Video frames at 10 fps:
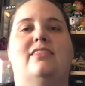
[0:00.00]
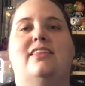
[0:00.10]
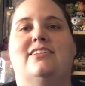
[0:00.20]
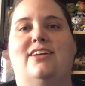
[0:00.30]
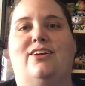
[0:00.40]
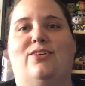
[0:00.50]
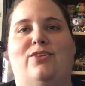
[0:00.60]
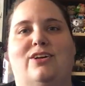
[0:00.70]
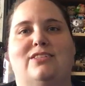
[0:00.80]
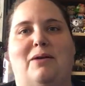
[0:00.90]
this sucker
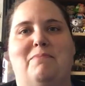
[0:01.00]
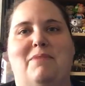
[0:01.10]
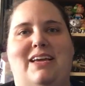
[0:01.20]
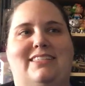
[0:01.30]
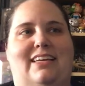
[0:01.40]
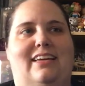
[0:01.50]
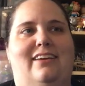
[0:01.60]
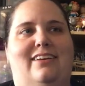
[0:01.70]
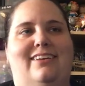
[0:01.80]
looks amazing.